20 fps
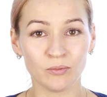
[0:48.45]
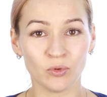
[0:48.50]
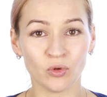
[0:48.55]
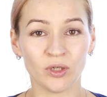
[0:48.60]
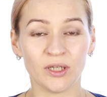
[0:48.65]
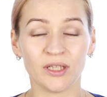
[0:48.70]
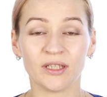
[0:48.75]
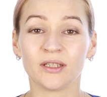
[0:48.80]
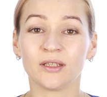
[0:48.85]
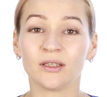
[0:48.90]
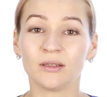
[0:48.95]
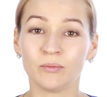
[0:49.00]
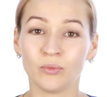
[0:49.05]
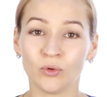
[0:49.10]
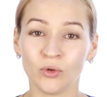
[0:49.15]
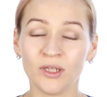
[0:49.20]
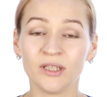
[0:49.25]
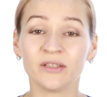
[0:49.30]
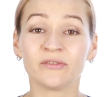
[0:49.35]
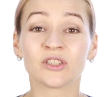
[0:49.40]
and occurrence
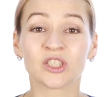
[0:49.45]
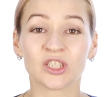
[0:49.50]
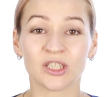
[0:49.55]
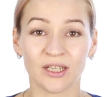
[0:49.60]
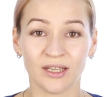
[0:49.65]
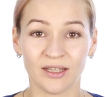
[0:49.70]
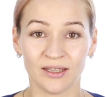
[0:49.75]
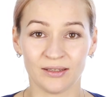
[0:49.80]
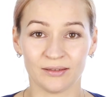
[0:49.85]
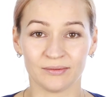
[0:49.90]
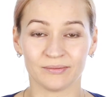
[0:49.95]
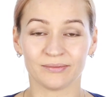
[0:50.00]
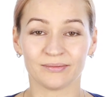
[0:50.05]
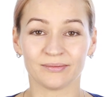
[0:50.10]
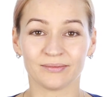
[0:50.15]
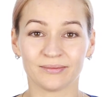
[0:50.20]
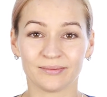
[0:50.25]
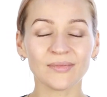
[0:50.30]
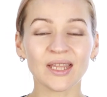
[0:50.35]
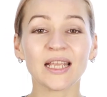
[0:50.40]
of headaches
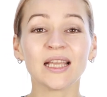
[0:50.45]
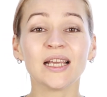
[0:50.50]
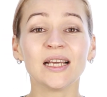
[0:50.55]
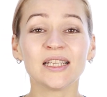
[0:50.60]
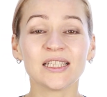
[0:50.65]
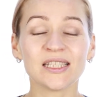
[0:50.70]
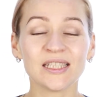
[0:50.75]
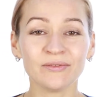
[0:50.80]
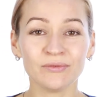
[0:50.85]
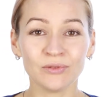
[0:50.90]
and neck pain.